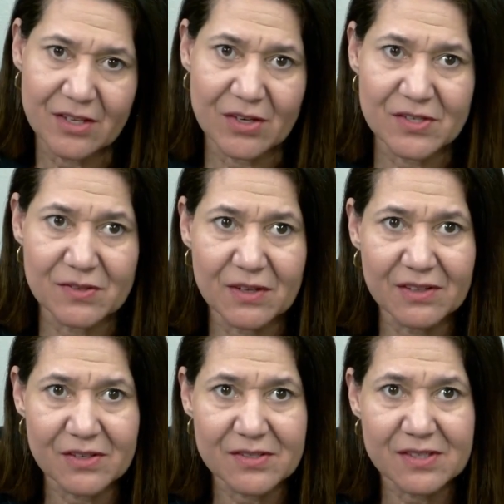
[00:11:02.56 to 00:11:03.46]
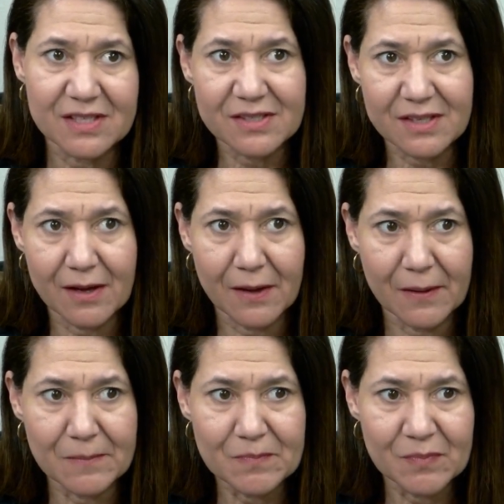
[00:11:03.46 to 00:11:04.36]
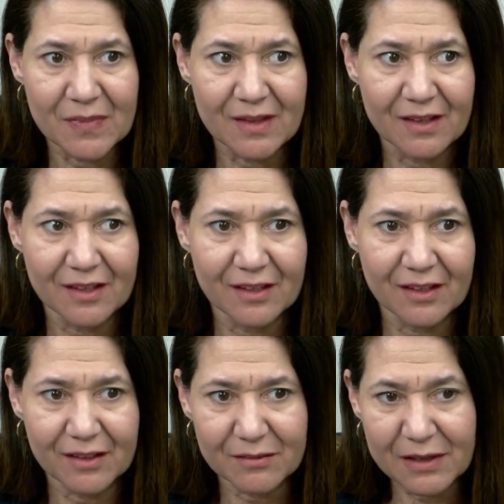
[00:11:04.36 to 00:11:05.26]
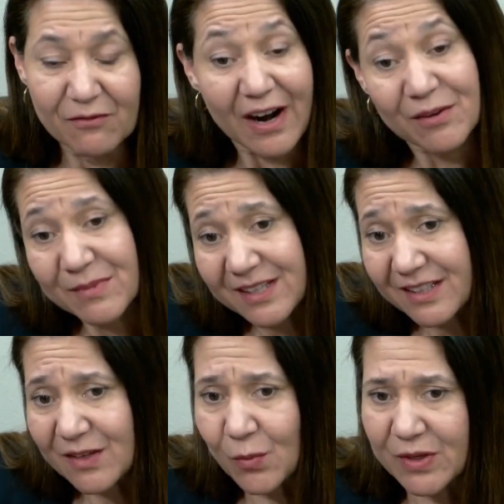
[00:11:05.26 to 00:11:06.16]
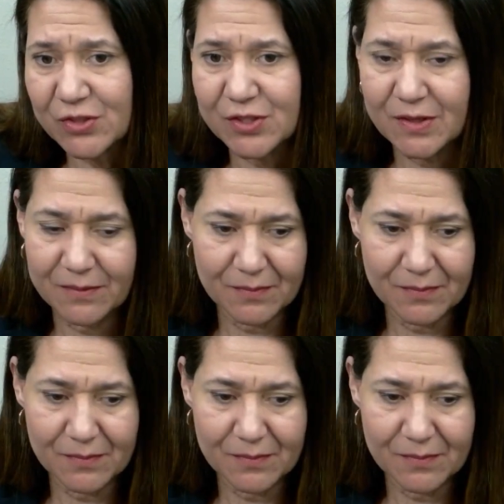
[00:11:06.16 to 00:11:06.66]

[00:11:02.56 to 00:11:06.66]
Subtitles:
there's this environment in which